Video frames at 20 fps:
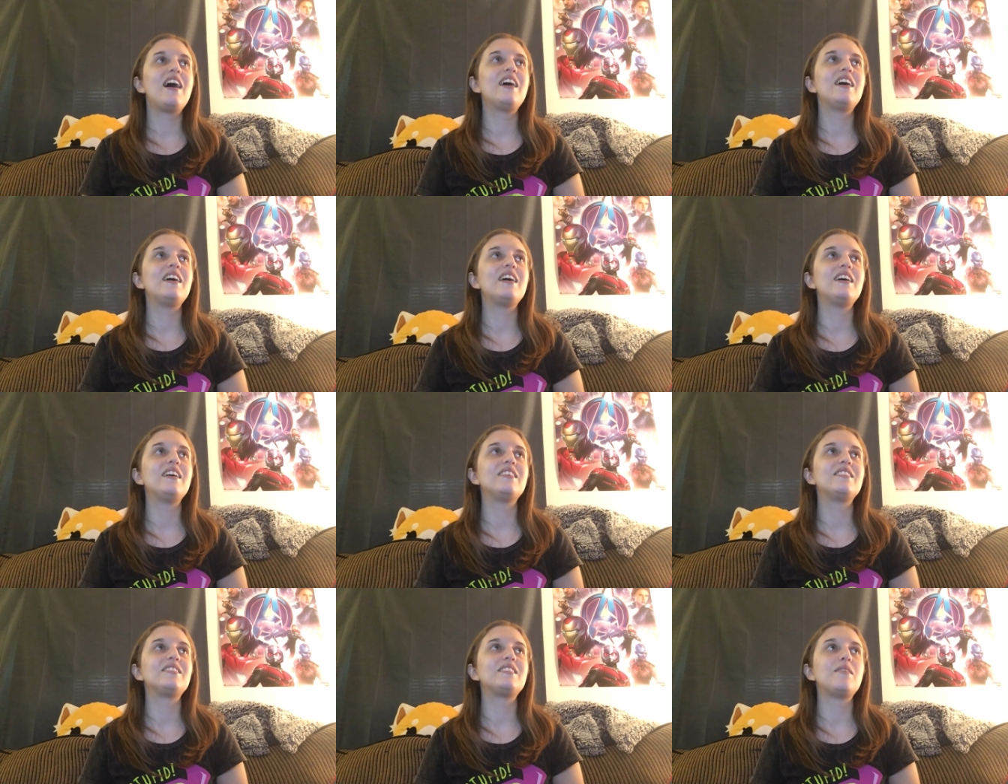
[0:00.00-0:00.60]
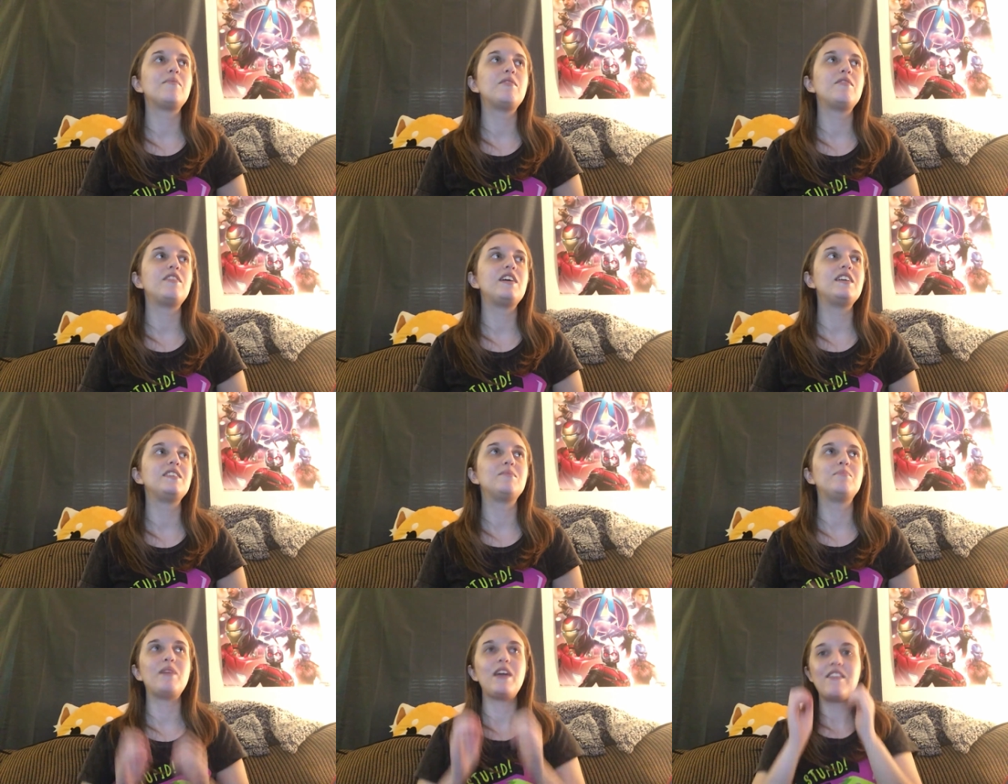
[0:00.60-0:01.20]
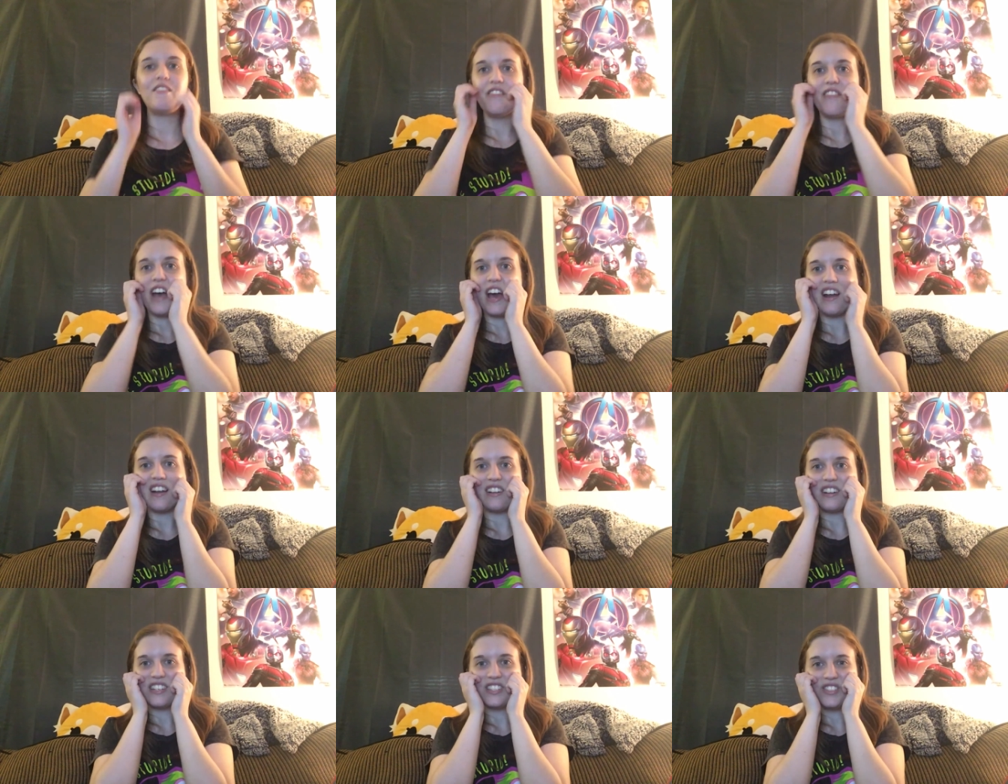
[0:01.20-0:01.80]
it, some of his baby fat
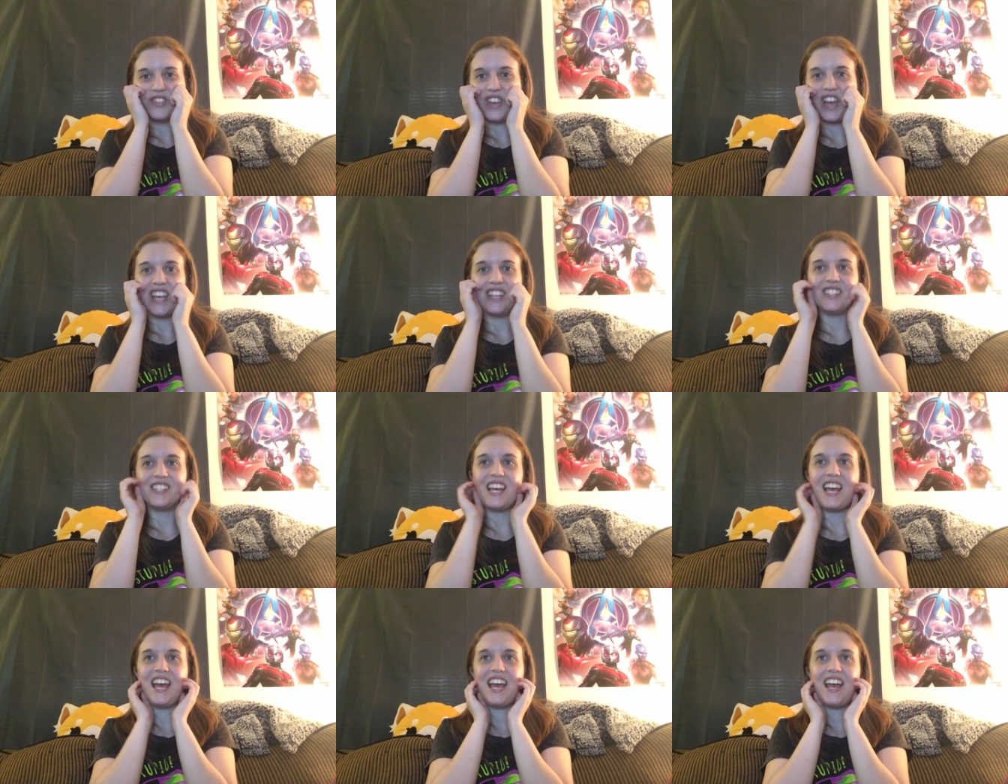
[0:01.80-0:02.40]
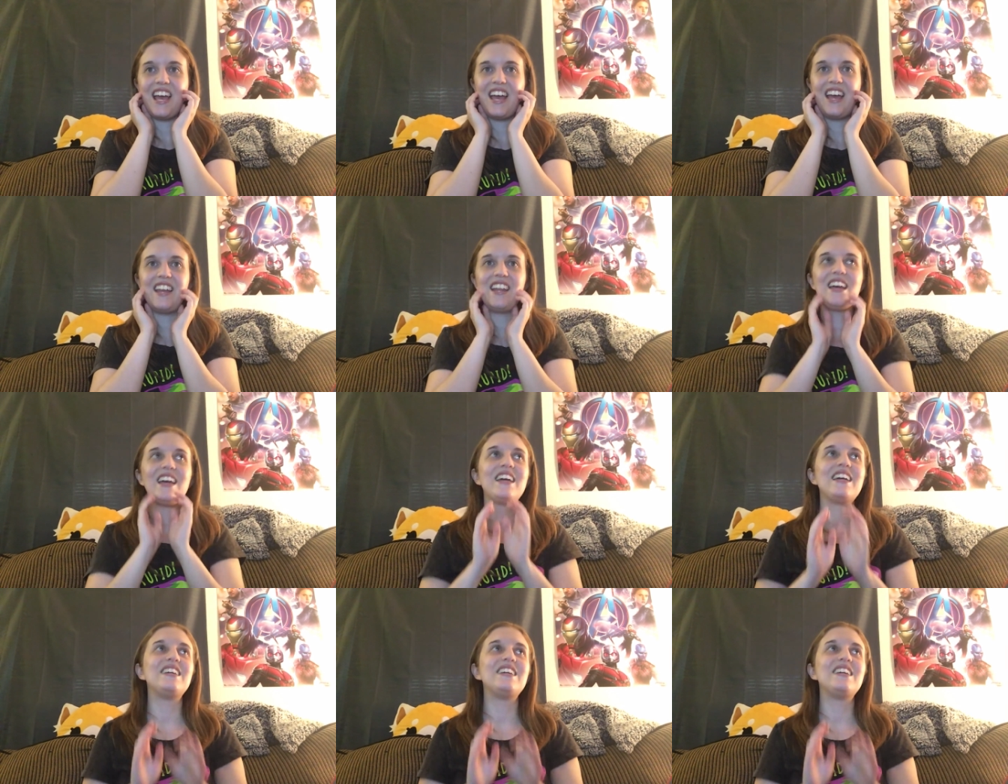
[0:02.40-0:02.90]
on his face and